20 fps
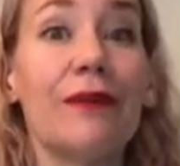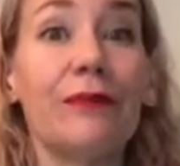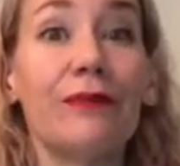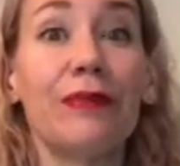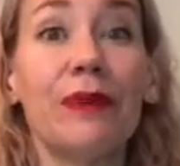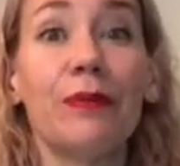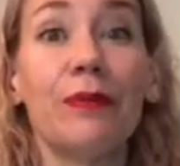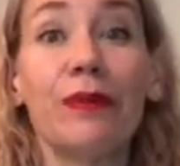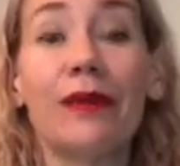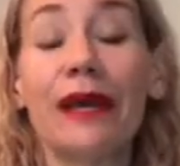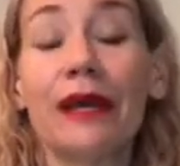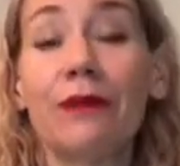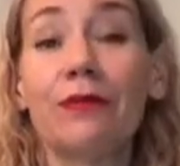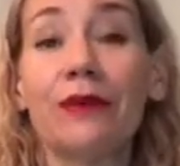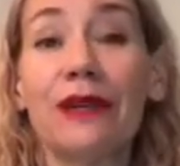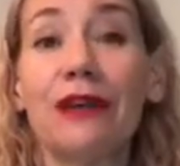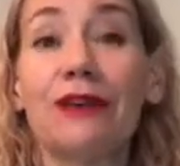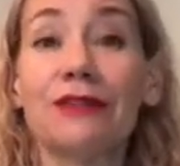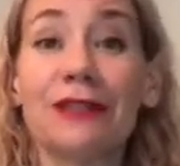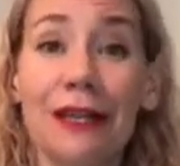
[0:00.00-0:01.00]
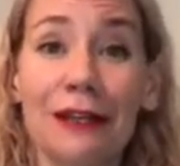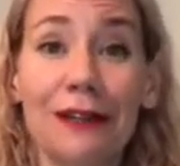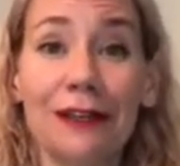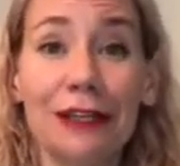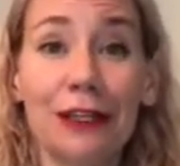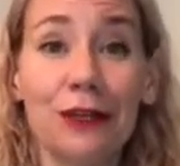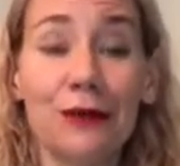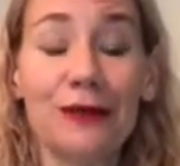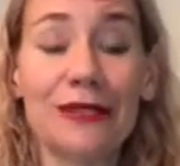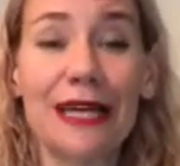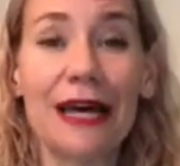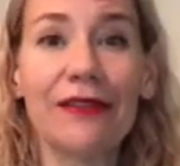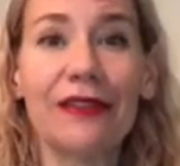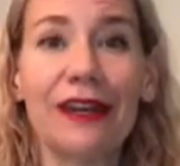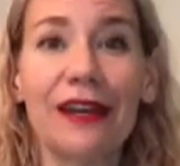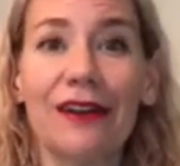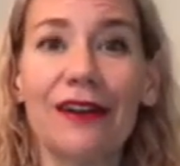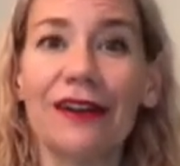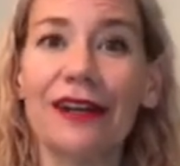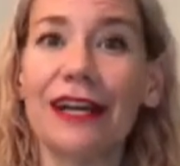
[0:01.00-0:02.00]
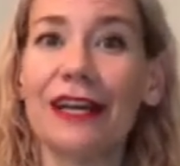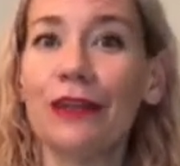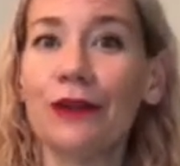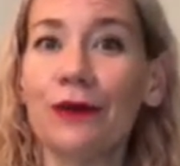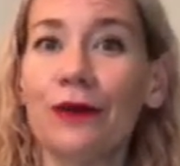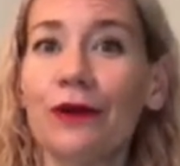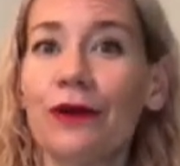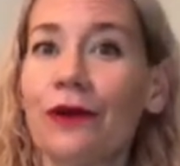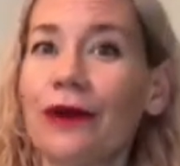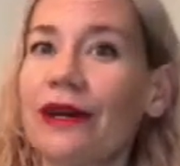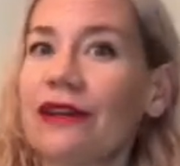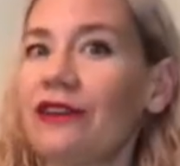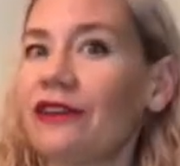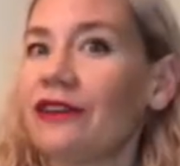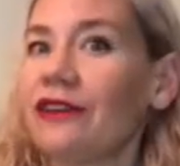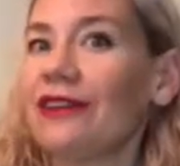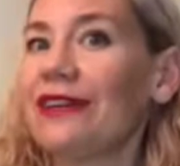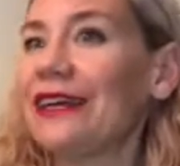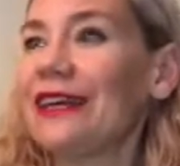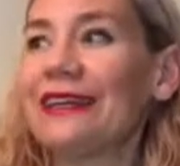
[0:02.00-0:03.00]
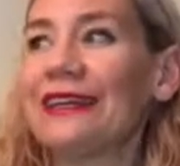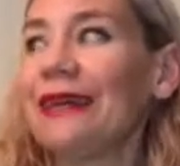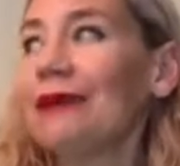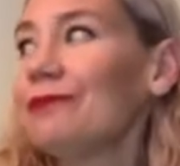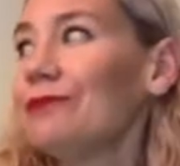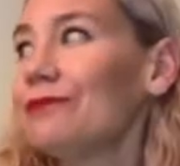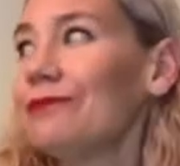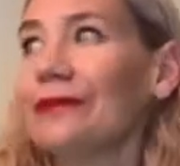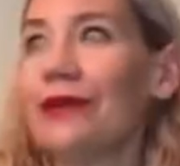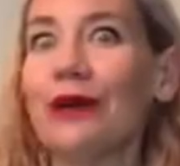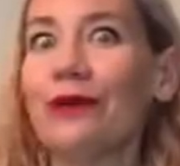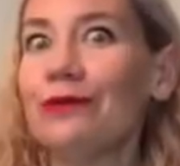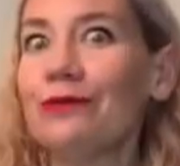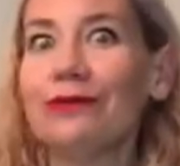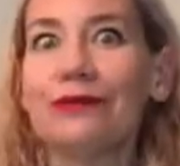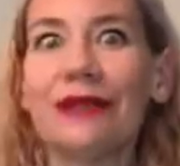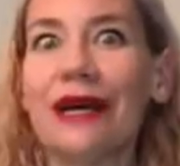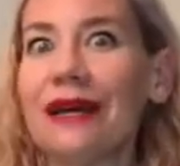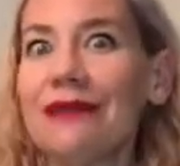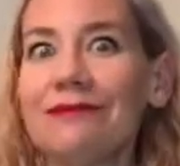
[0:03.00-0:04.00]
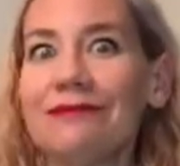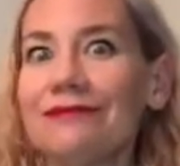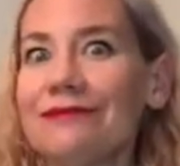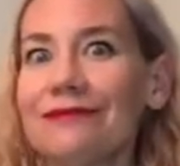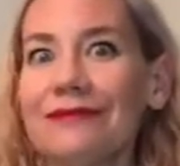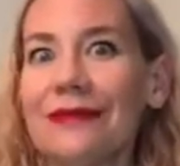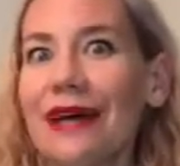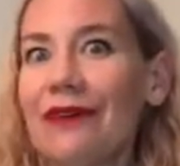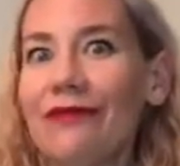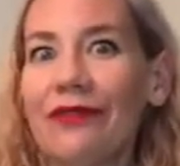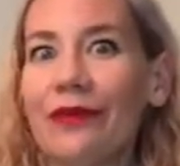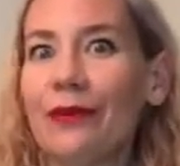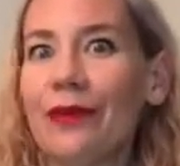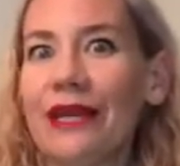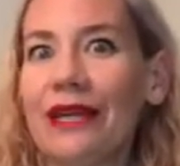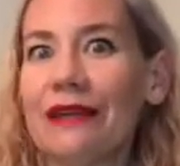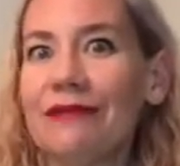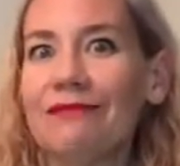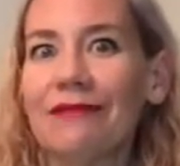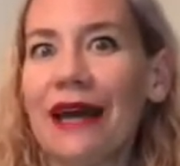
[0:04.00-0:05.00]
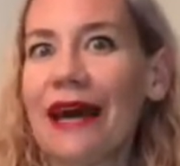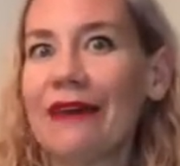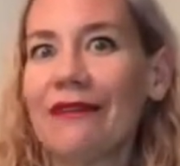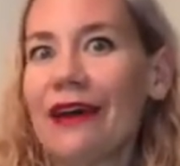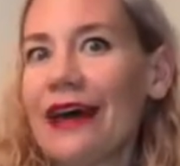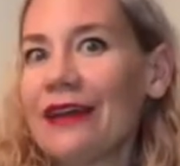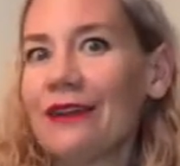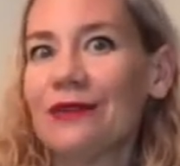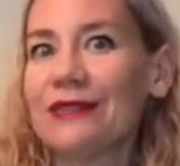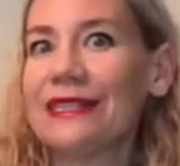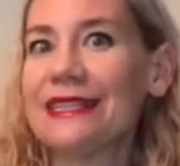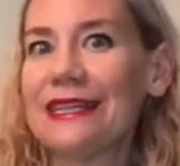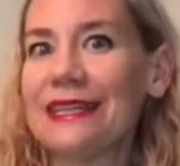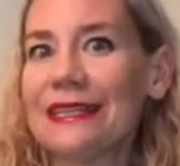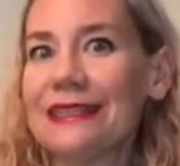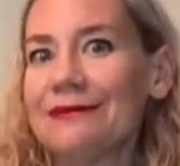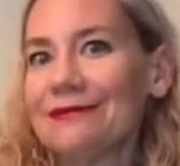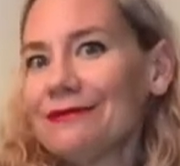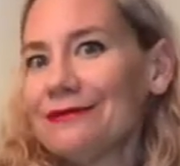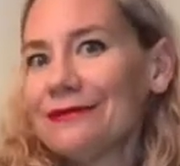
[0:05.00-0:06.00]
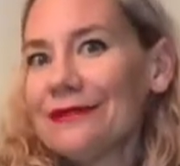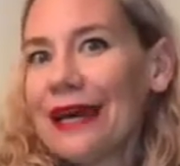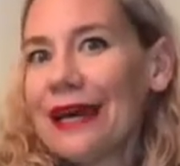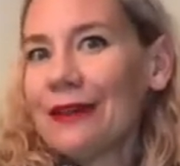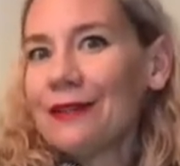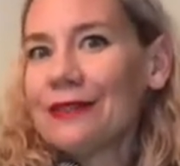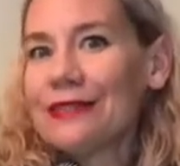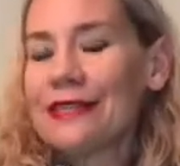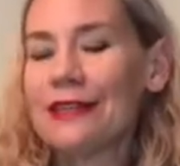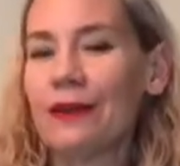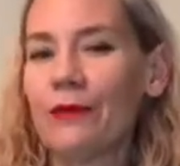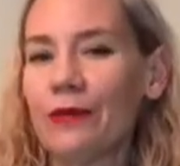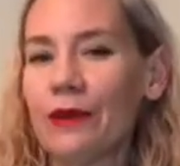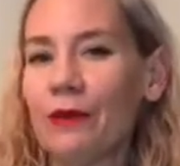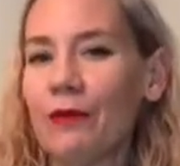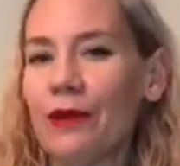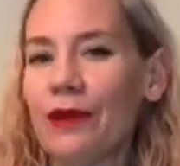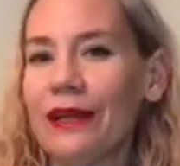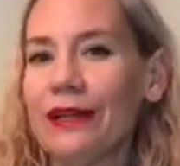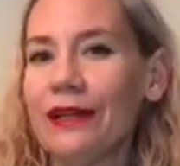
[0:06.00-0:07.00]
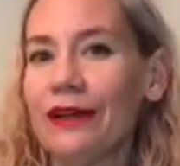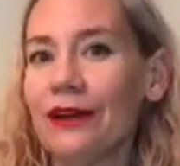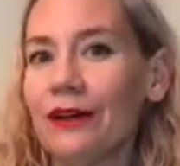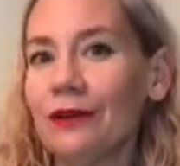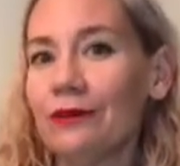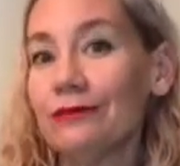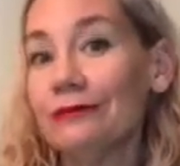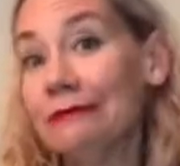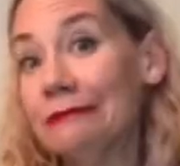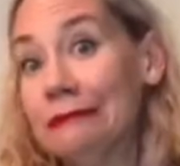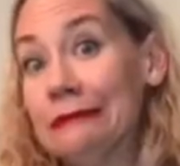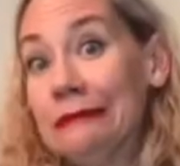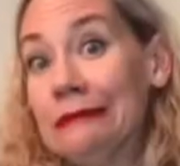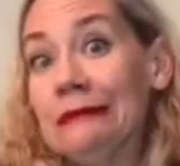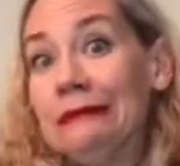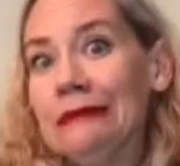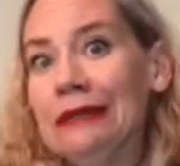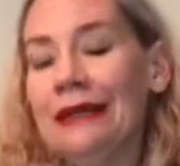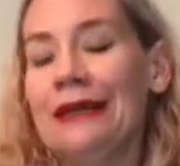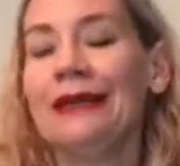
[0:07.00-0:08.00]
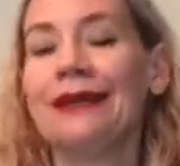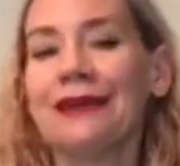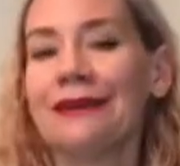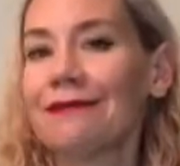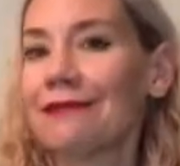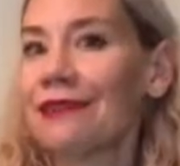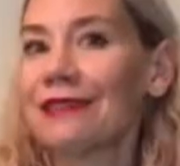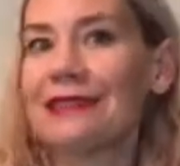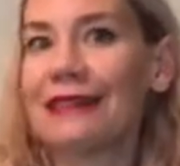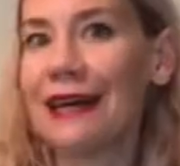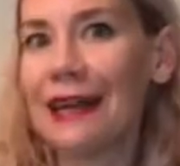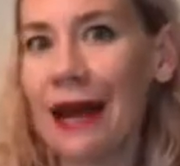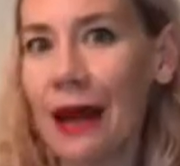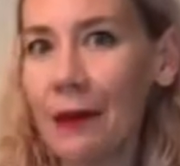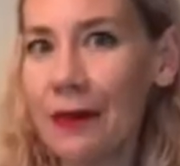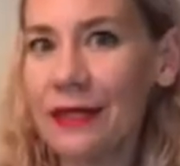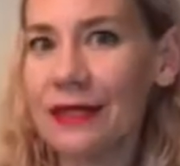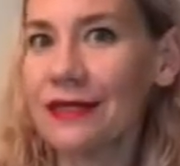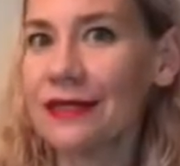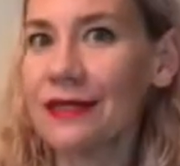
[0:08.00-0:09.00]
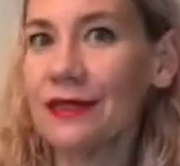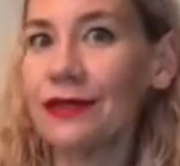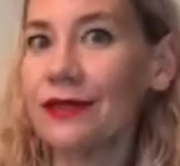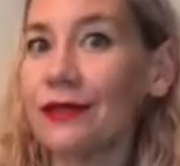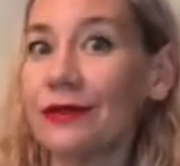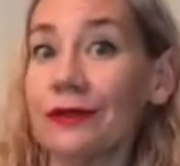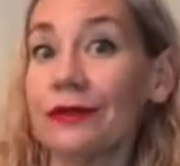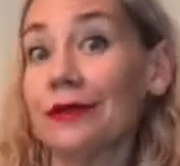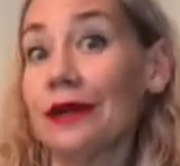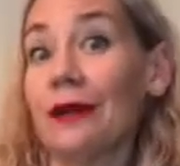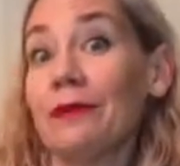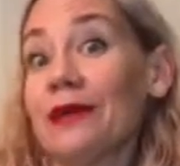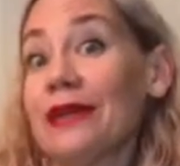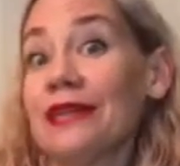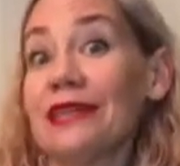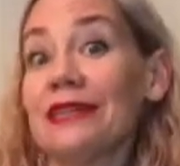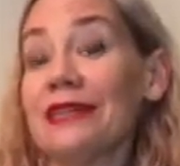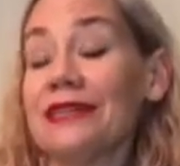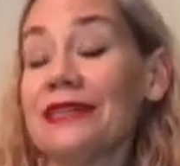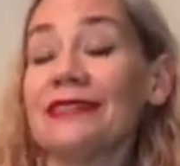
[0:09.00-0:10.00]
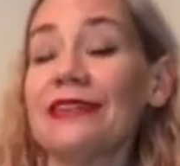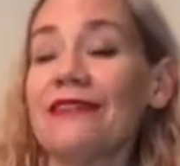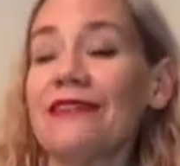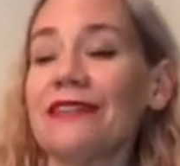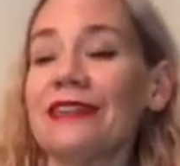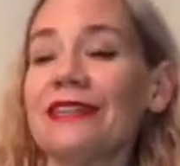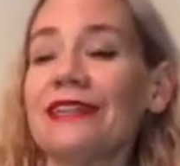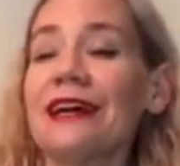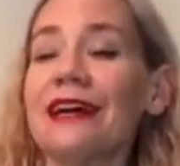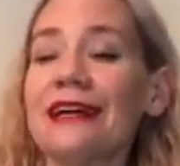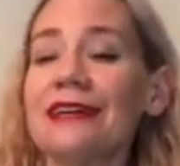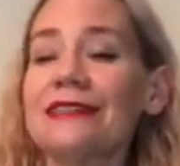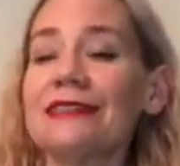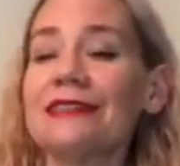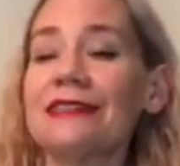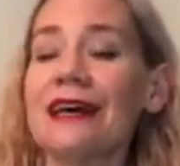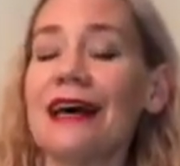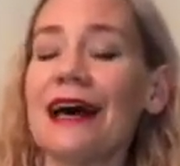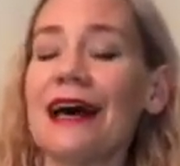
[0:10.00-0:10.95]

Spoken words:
people like me are telling you is out there, and you look around and you're like, yep, nope, not for me. I don't see it. I don't see it on people I know. Because that happens too. I mean, it definitely does.